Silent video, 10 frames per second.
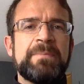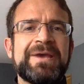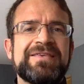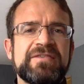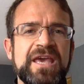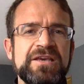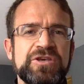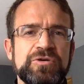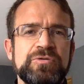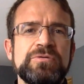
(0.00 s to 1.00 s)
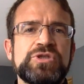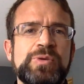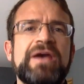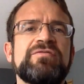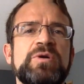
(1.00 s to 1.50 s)
a big thank you to
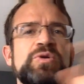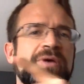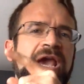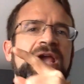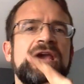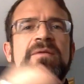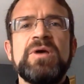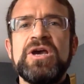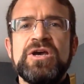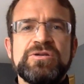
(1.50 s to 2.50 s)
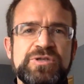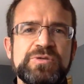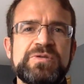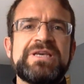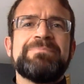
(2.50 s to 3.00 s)
everyone who came
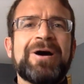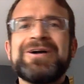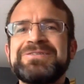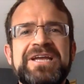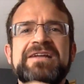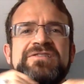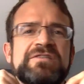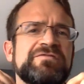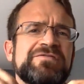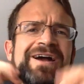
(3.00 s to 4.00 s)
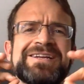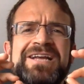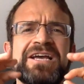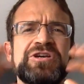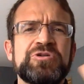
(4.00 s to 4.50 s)
to the barn dance on Friday
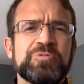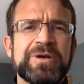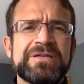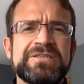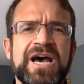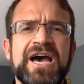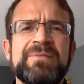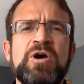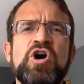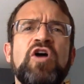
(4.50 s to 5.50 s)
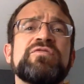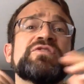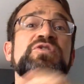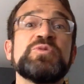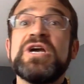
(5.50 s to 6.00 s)
night. Great time. Over
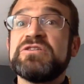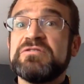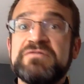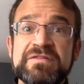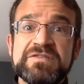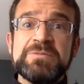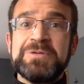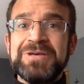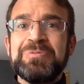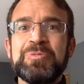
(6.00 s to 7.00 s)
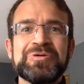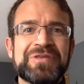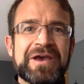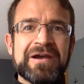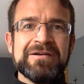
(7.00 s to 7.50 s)
350 people were
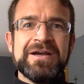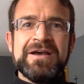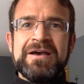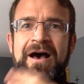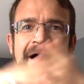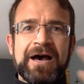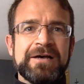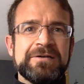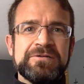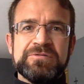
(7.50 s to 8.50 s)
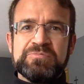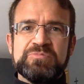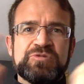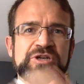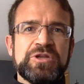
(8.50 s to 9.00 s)
there.
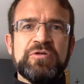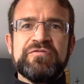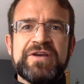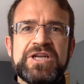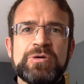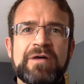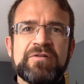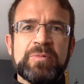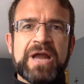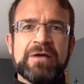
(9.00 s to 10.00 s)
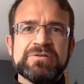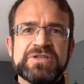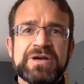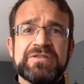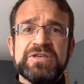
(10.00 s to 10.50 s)
Took a little video of it when I was
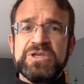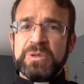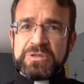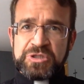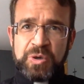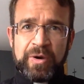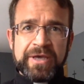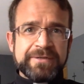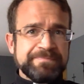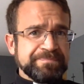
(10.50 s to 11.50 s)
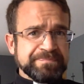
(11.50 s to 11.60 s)
there. I think you'll enjoy it.